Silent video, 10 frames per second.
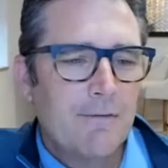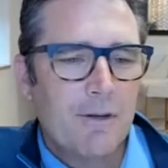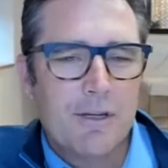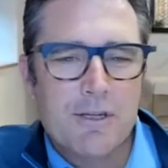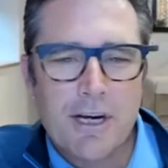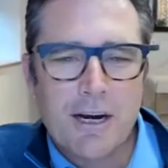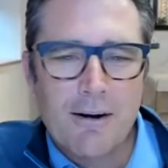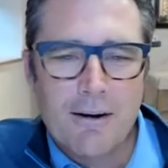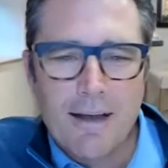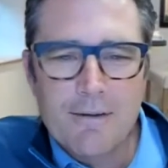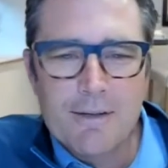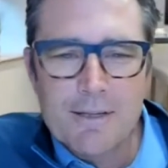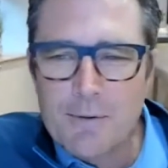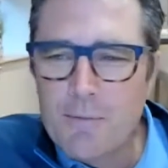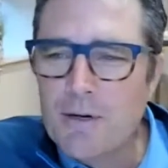you can share out
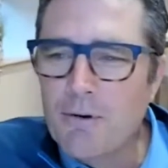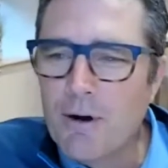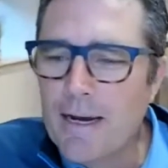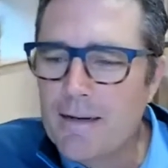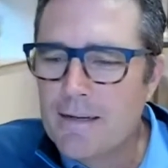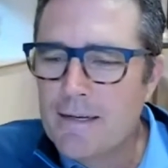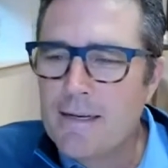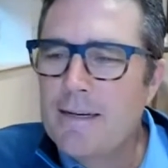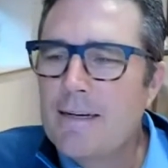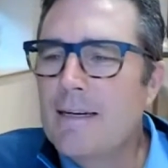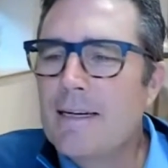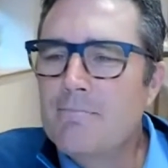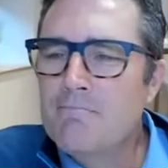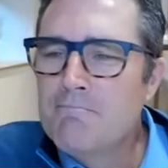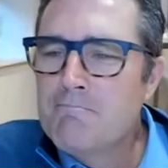this, would be great.
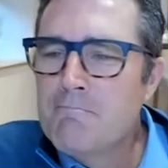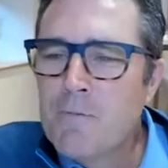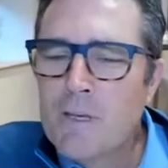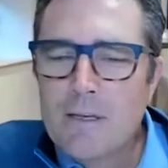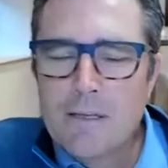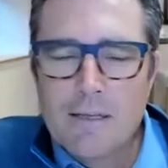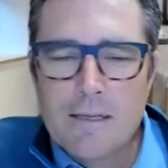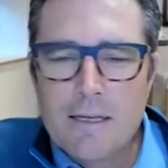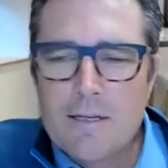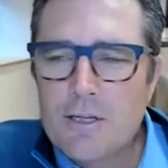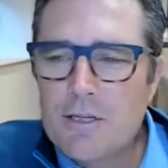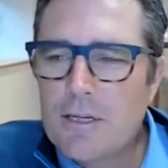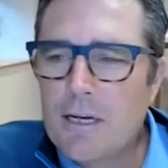There's